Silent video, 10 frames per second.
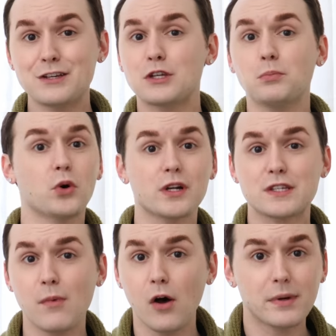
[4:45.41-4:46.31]
support a
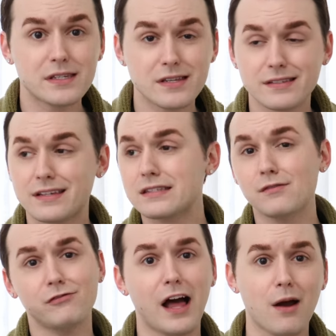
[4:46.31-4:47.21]
small business, get
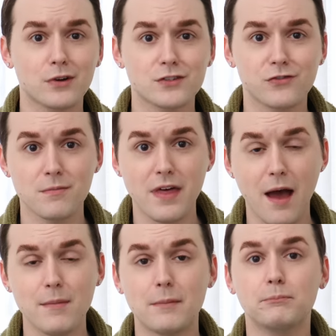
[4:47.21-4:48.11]
some flowers from
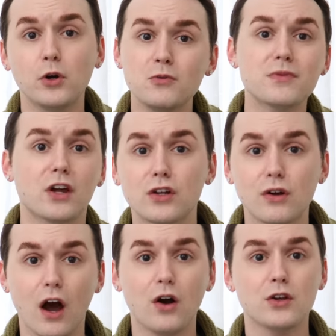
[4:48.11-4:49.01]
them, and boom, there you
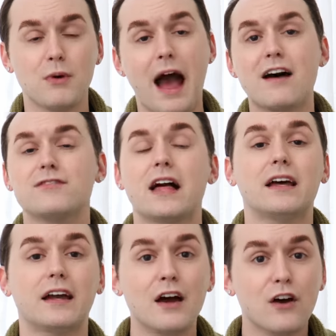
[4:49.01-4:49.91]
go. You have that
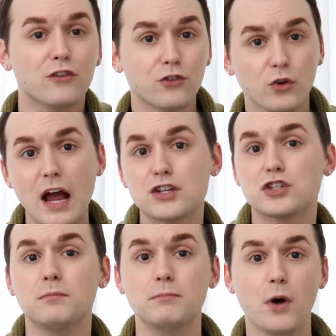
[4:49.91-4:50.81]
like
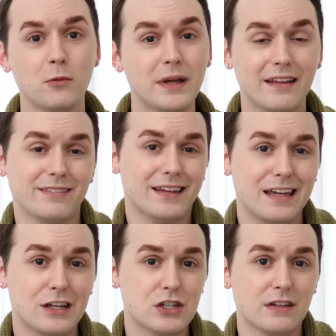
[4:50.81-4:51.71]
fresh moment in the
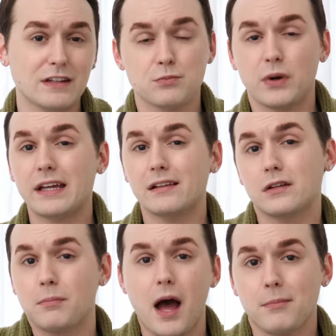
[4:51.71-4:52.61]
kitchen that's bringing a
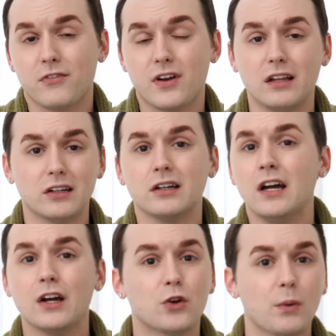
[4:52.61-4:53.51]
little pop of color.
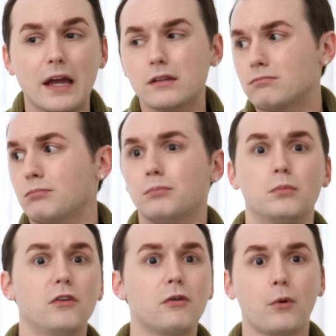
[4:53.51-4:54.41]
Great,
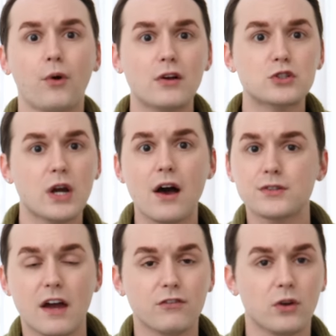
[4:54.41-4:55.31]
move them around your
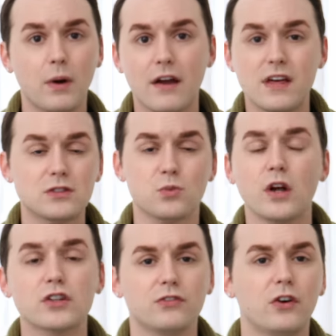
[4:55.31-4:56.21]
house everywhere. That's
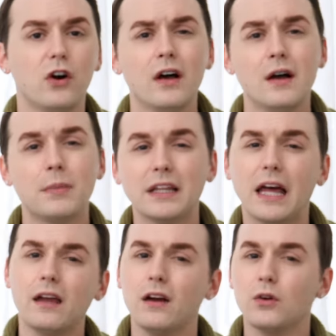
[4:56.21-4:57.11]
wonderful. But
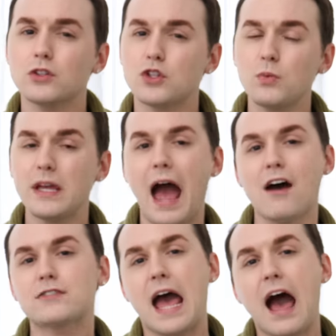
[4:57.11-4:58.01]
like, do we
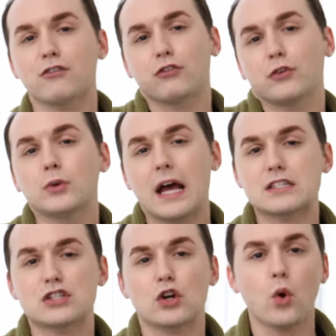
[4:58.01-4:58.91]
have to have fruit
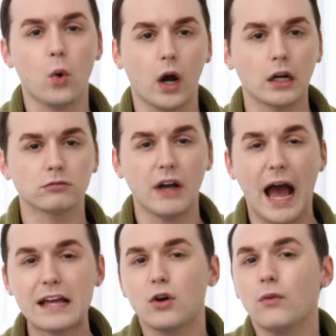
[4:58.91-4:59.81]
as decor?
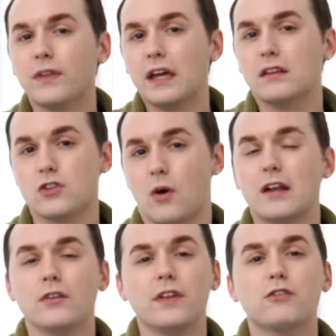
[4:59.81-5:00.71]
I don't think so.
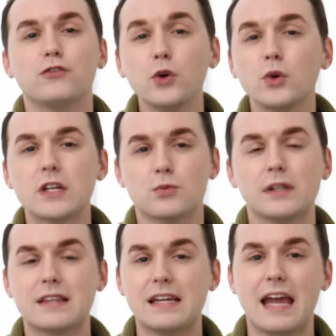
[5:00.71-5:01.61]
I don't think food is
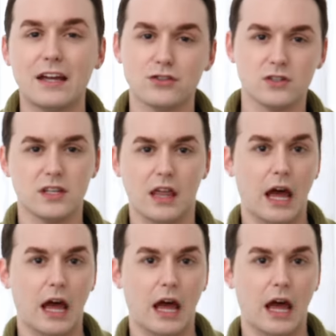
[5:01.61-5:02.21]
really the answer to